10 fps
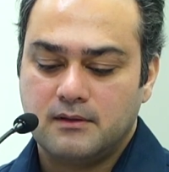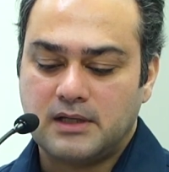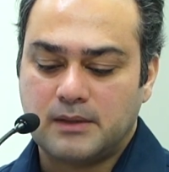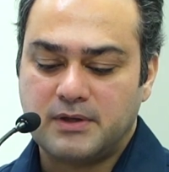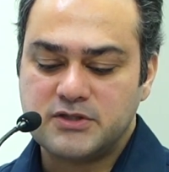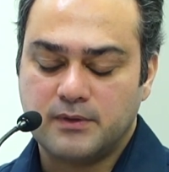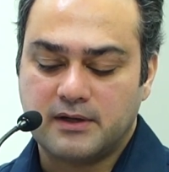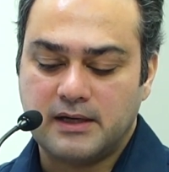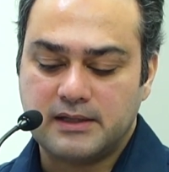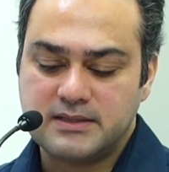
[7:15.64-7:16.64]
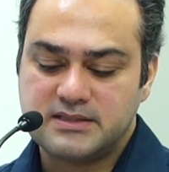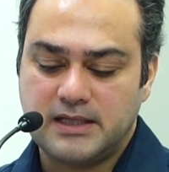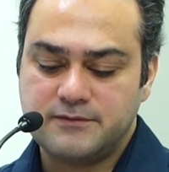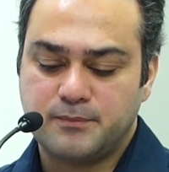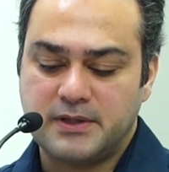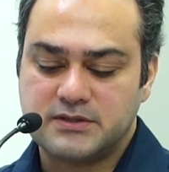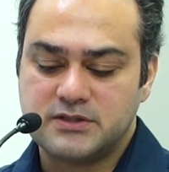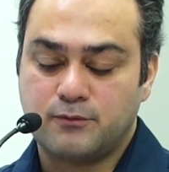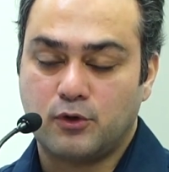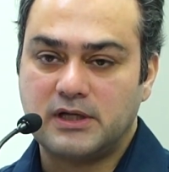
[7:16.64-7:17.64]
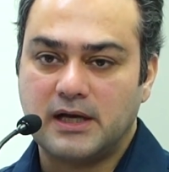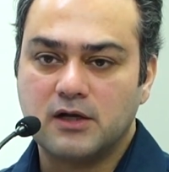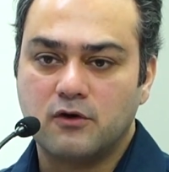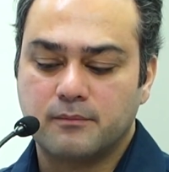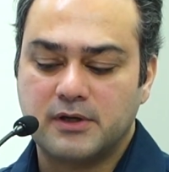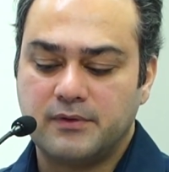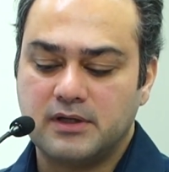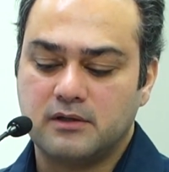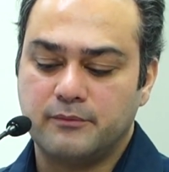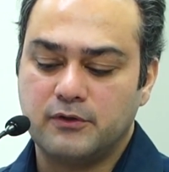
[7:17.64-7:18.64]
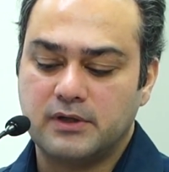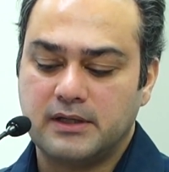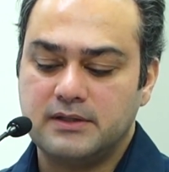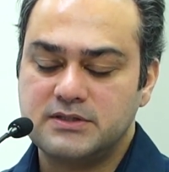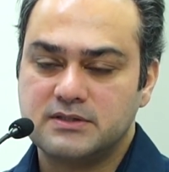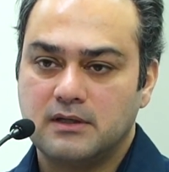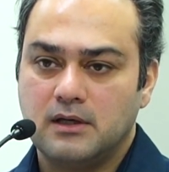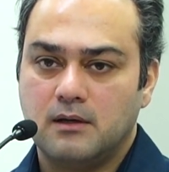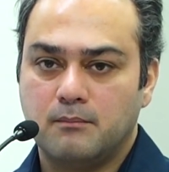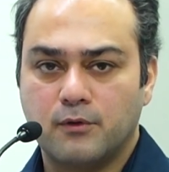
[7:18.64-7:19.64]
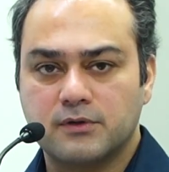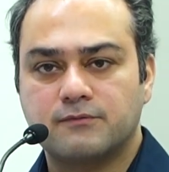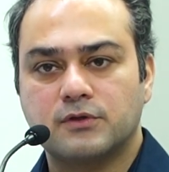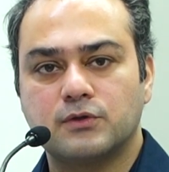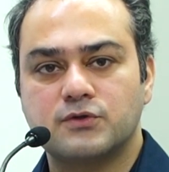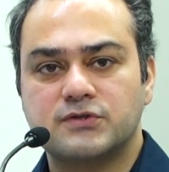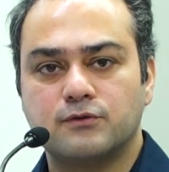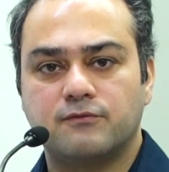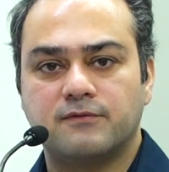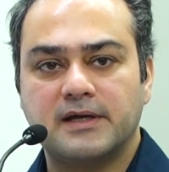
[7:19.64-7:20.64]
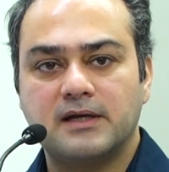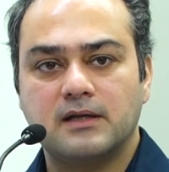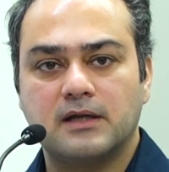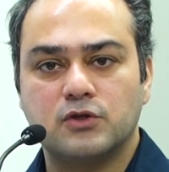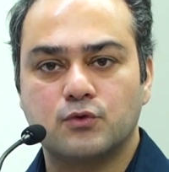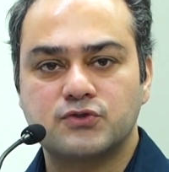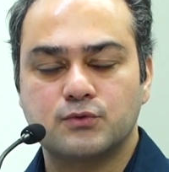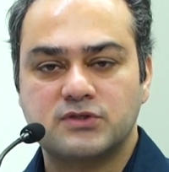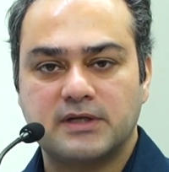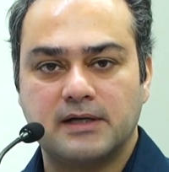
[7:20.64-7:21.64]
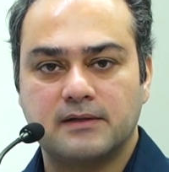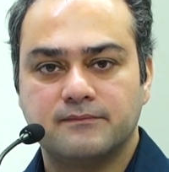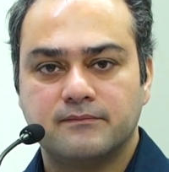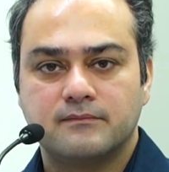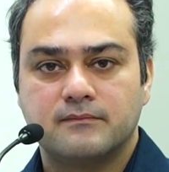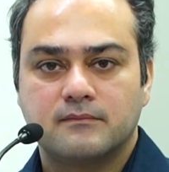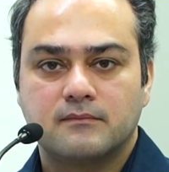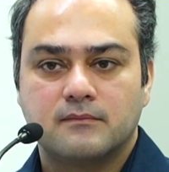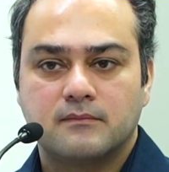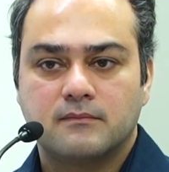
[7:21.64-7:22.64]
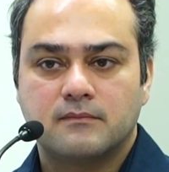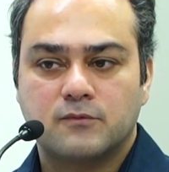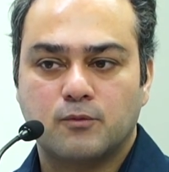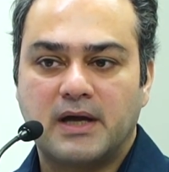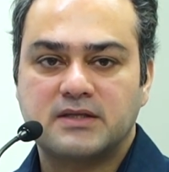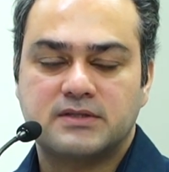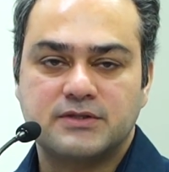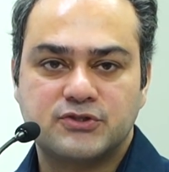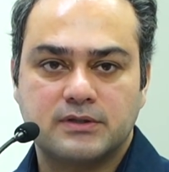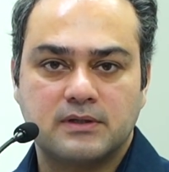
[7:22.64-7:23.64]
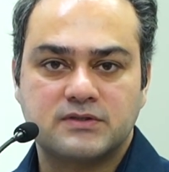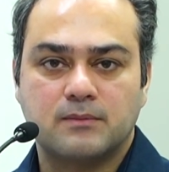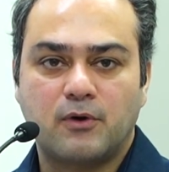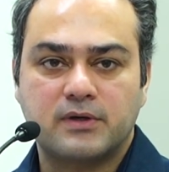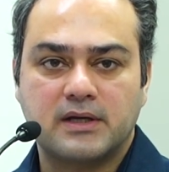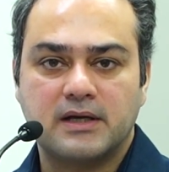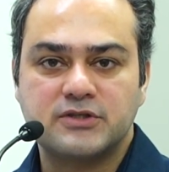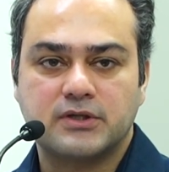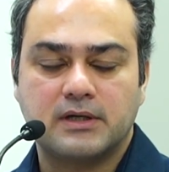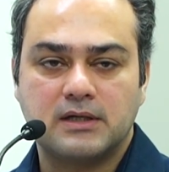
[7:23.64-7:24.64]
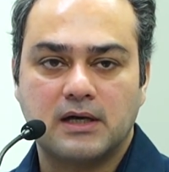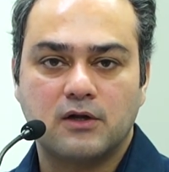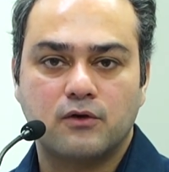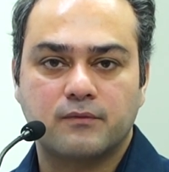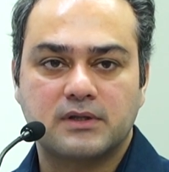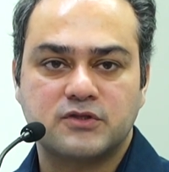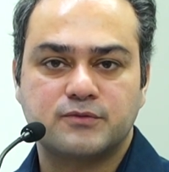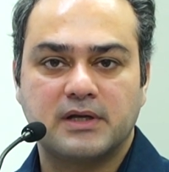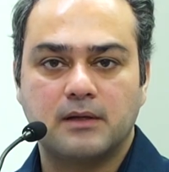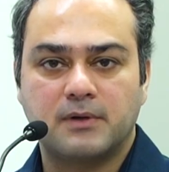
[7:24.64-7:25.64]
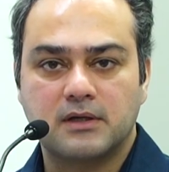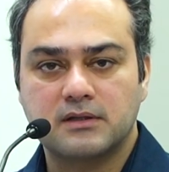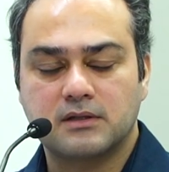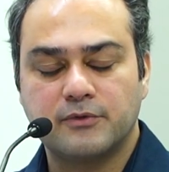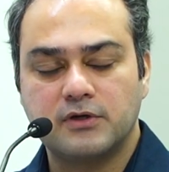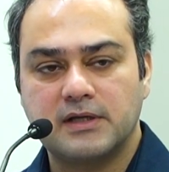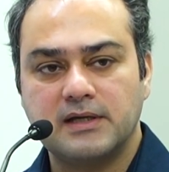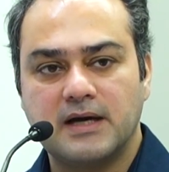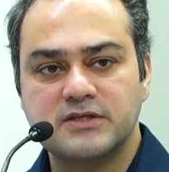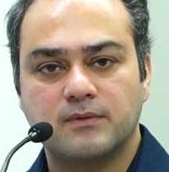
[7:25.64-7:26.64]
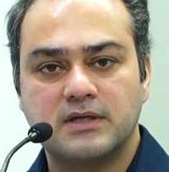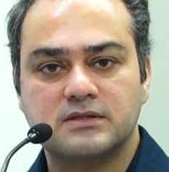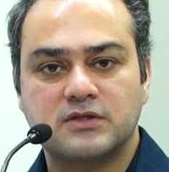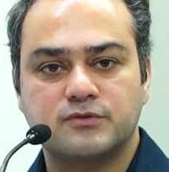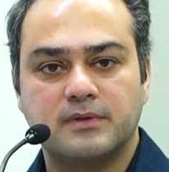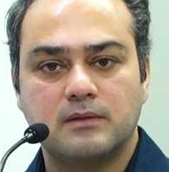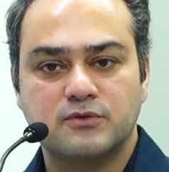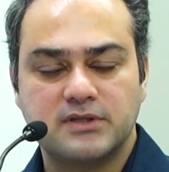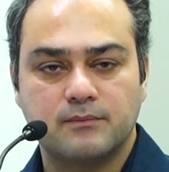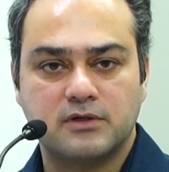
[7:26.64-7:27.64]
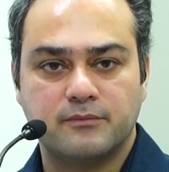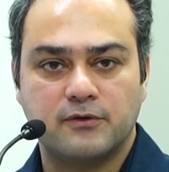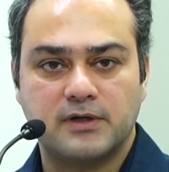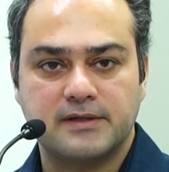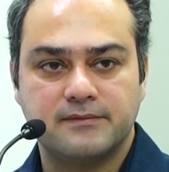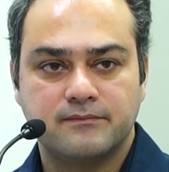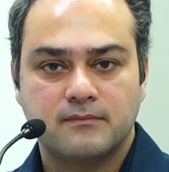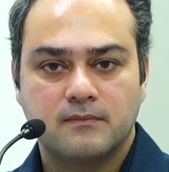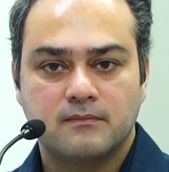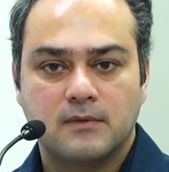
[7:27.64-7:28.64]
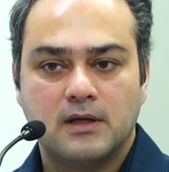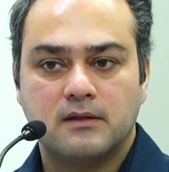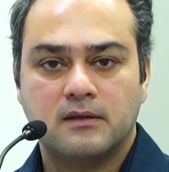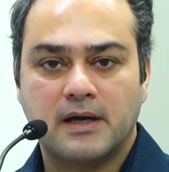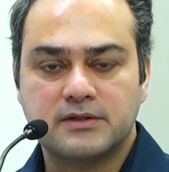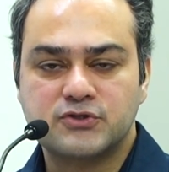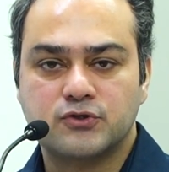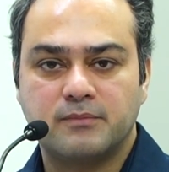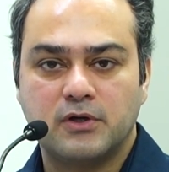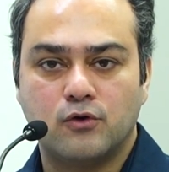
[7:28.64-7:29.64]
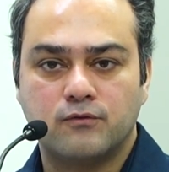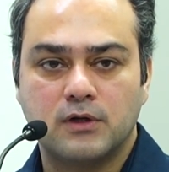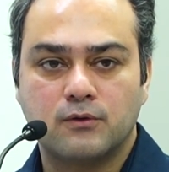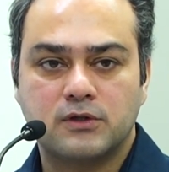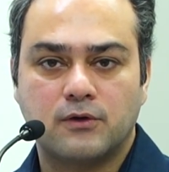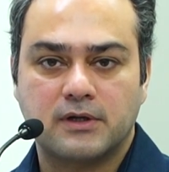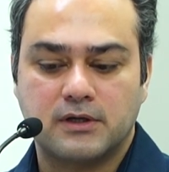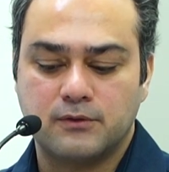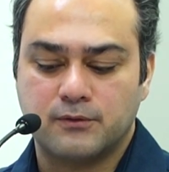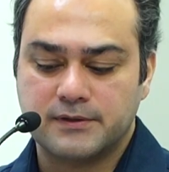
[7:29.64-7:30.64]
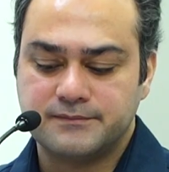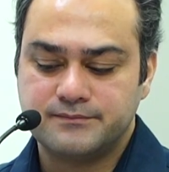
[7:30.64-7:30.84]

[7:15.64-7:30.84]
That means we are creating safe spaces for dialogue between communities, both for those who fled and those who stayed. So by extension, it's about engaging in dialogue with Kashmiri Pandit community as well as Kashmiri Muslim community. Neither should be overlooked or ignored.